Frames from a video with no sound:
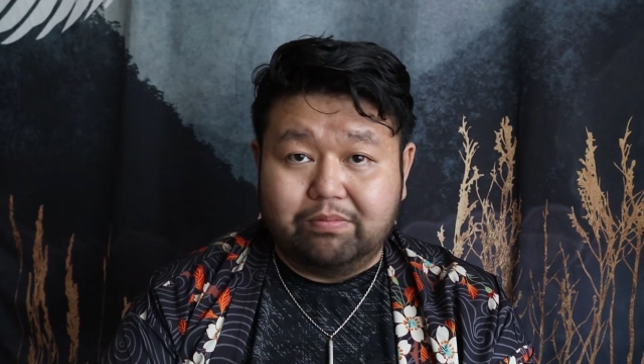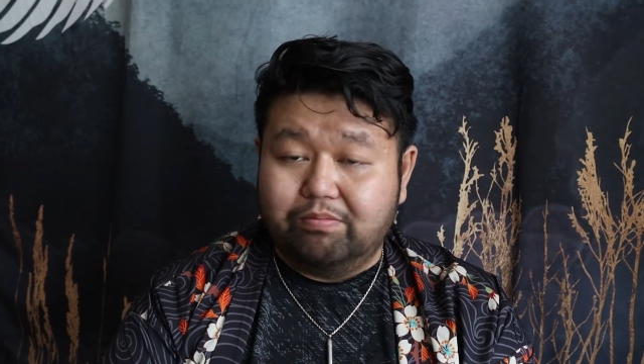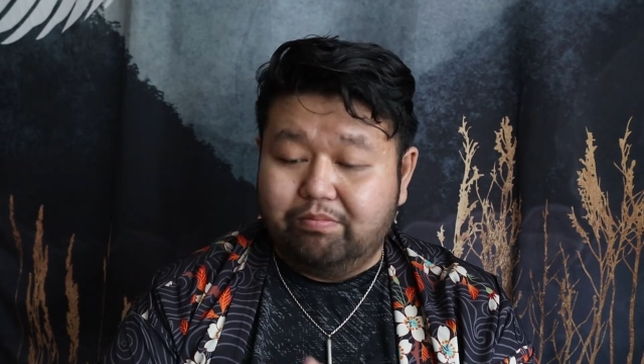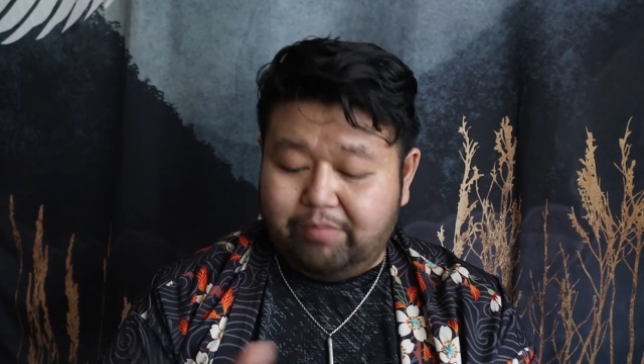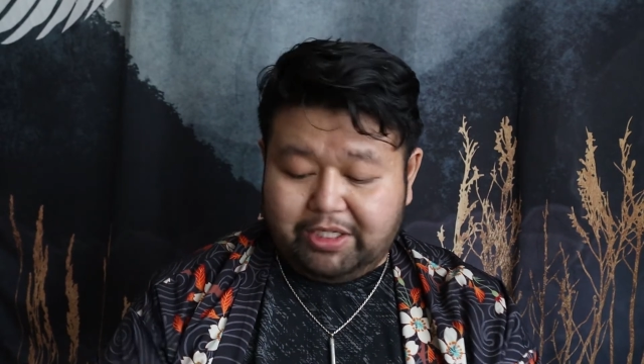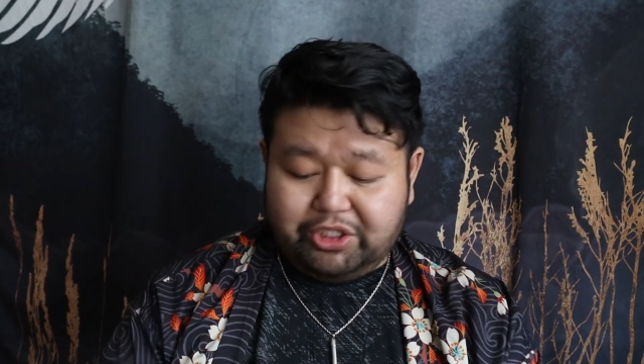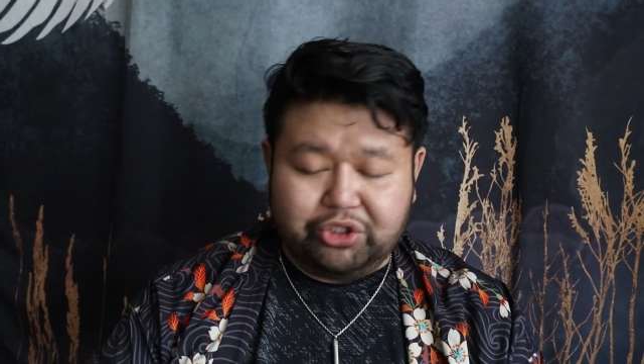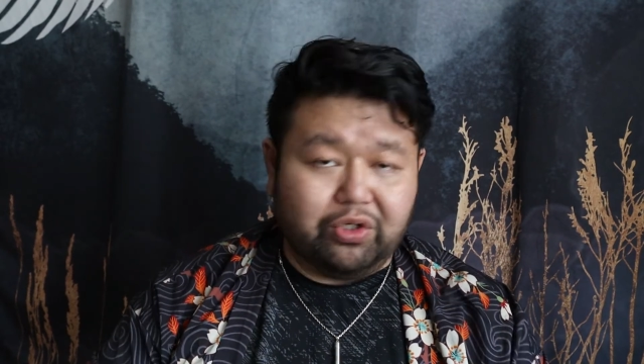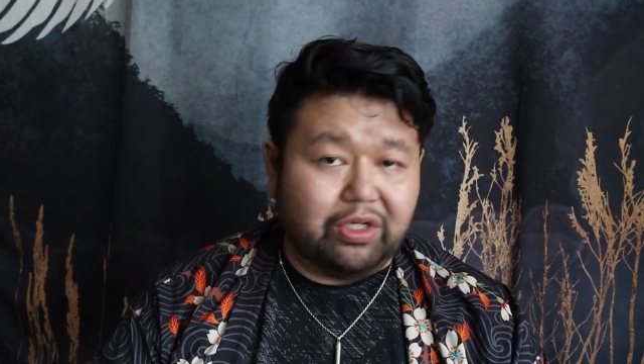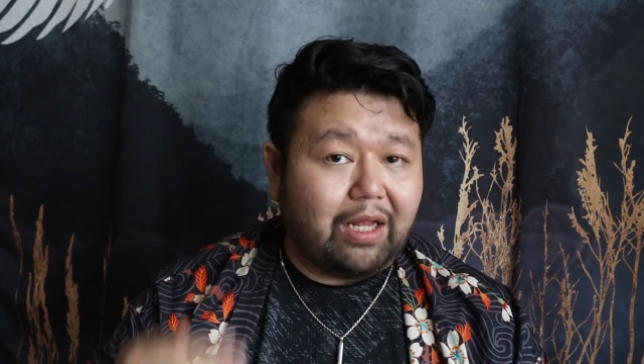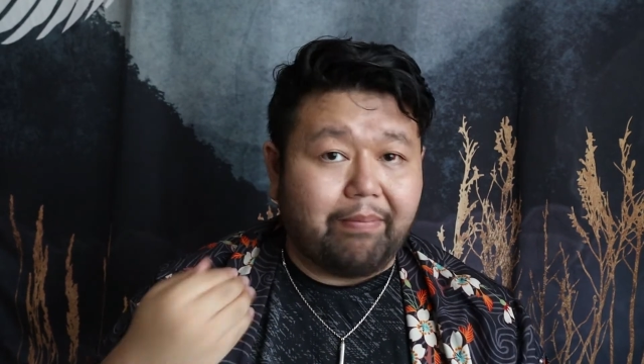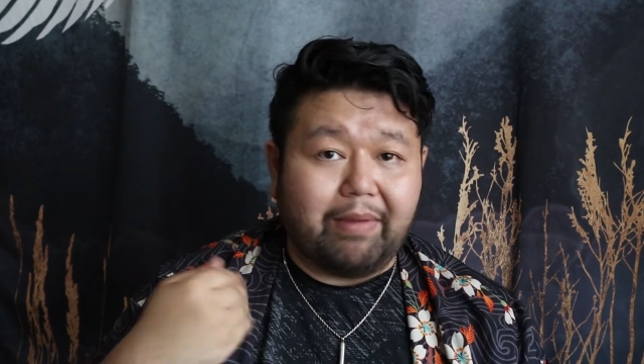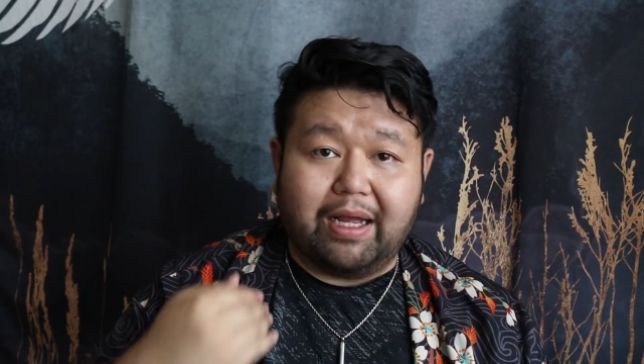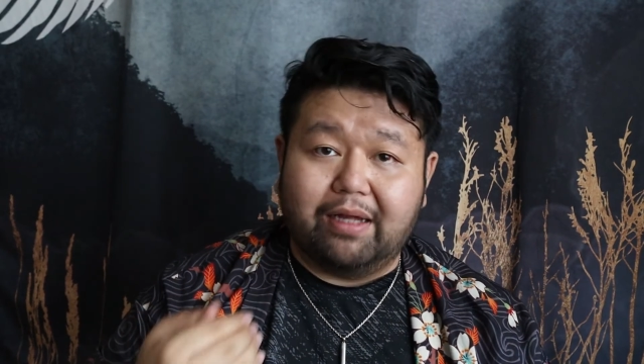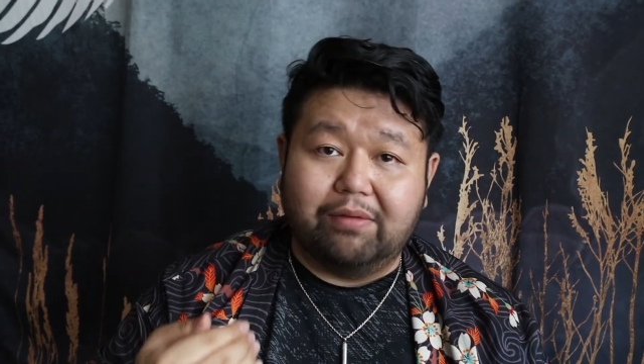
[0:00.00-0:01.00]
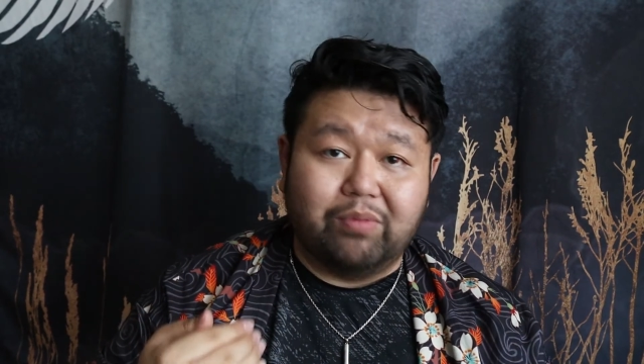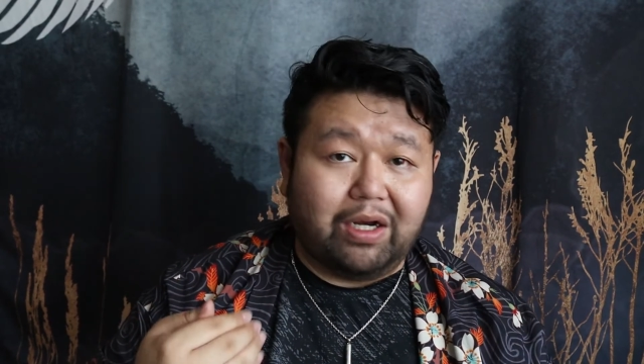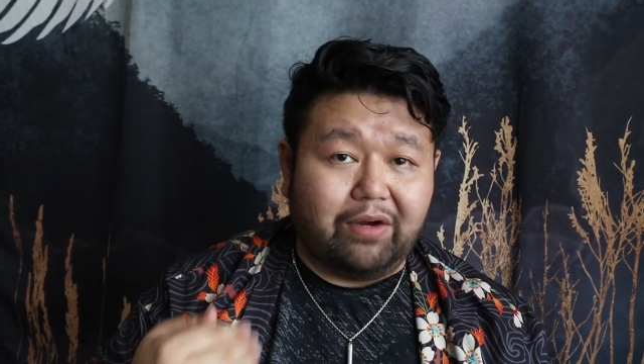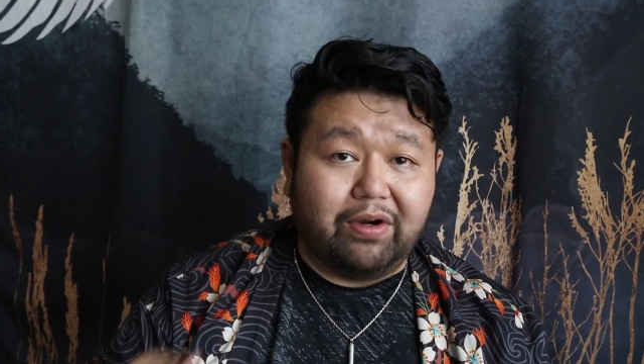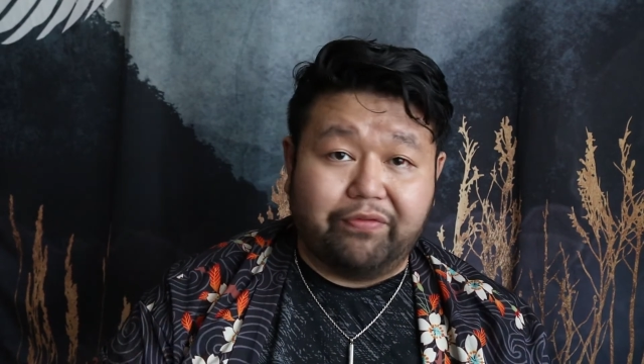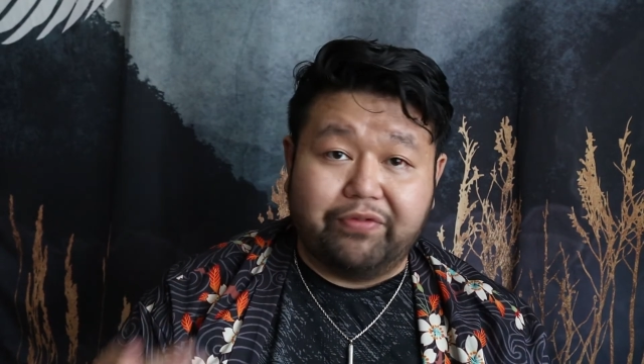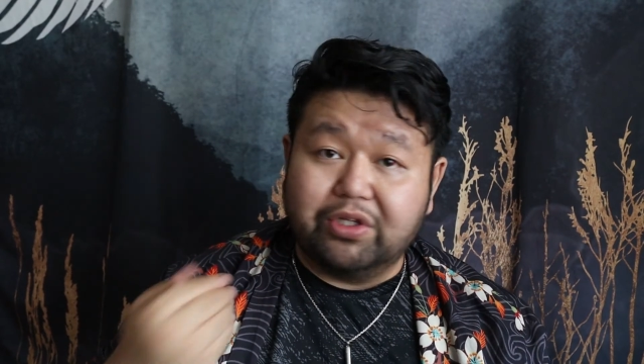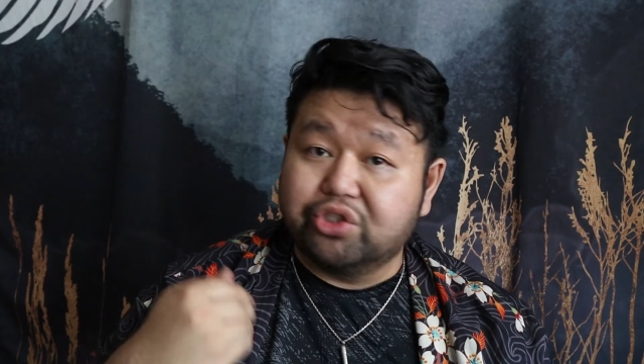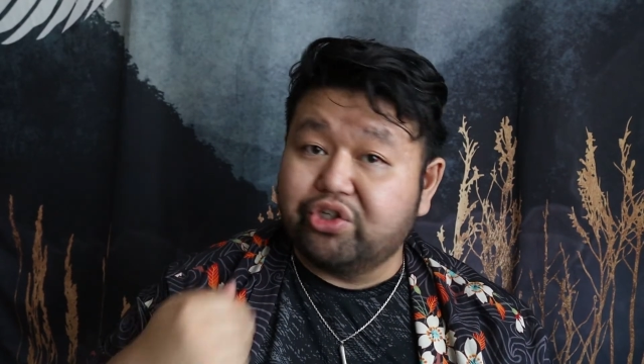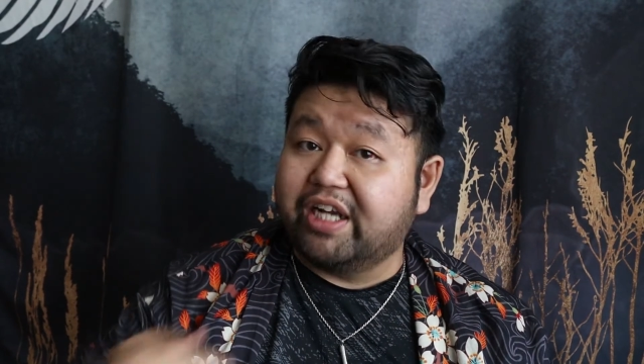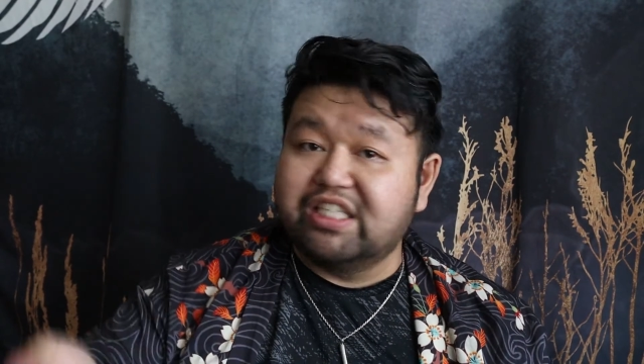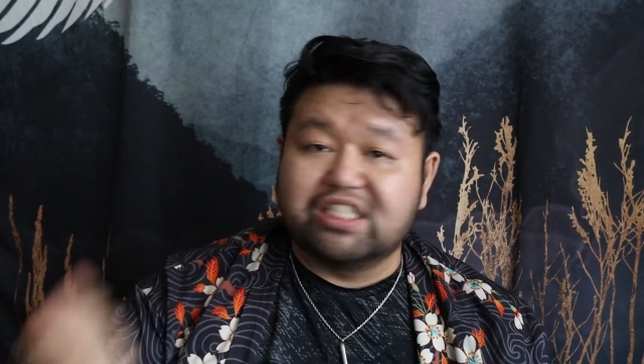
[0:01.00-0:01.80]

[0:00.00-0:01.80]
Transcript: make sure that my whenever I feel dry,